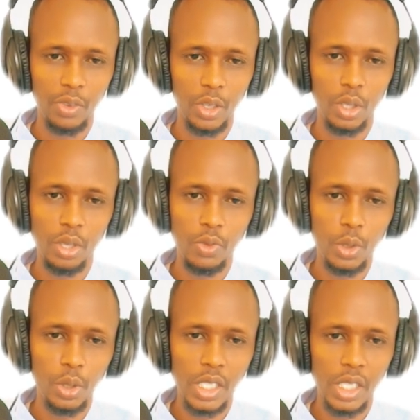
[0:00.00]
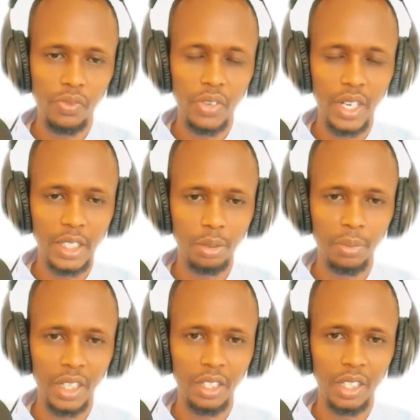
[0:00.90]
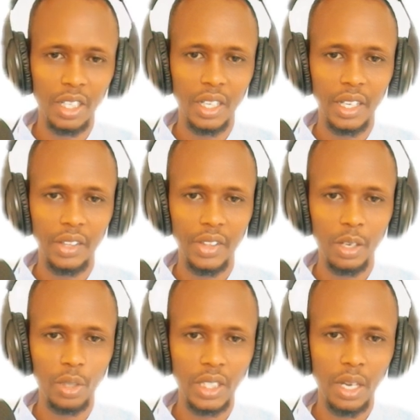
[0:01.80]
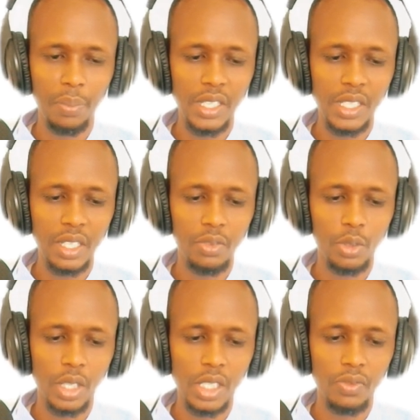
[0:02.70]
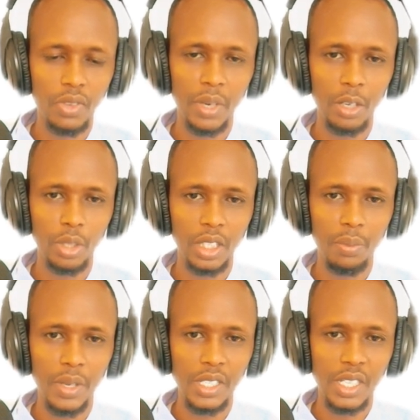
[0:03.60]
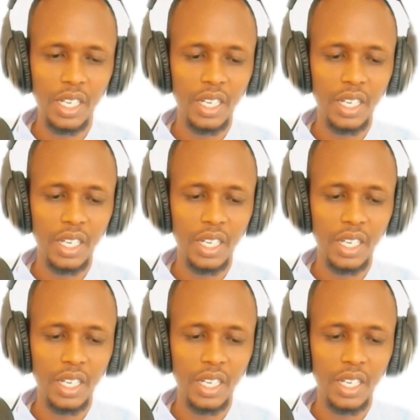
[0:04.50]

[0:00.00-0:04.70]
If you received cash money, then what happens? If you received the money, what happens?